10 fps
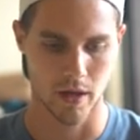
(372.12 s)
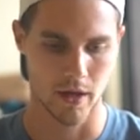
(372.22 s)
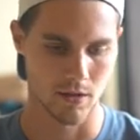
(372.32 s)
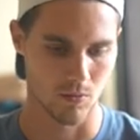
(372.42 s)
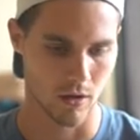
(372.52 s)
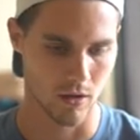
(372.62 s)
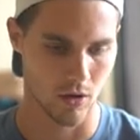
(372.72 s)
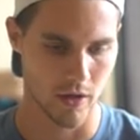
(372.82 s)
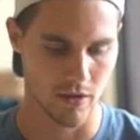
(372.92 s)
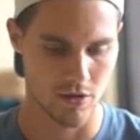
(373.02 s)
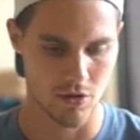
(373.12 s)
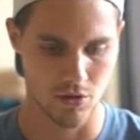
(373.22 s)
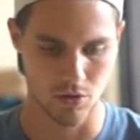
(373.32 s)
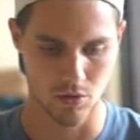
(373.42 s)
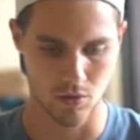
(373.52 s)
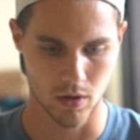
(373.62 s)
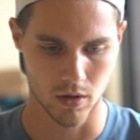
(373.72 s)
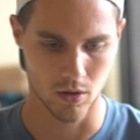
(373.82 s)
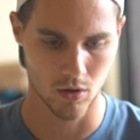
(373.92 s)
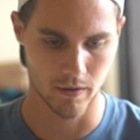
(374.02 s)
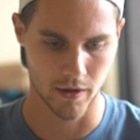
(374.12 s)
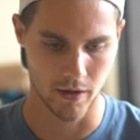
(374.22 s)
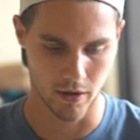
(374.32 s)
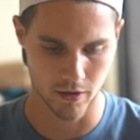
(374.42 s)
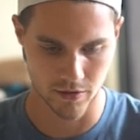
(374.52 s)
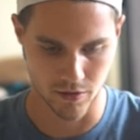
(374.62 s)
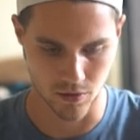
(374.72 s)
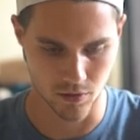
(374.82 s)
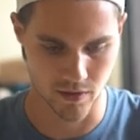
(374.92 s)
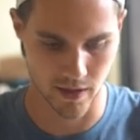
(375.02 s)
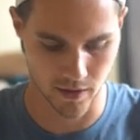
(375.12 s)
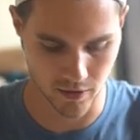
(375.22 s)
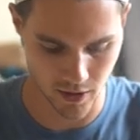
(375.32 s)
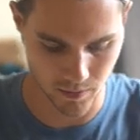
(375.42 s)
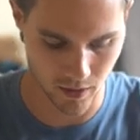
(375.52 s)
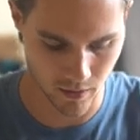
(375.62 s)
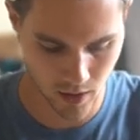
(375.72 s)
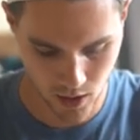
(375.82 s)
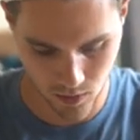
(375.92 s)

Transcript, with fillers: is we're going to go over here to standard shipping.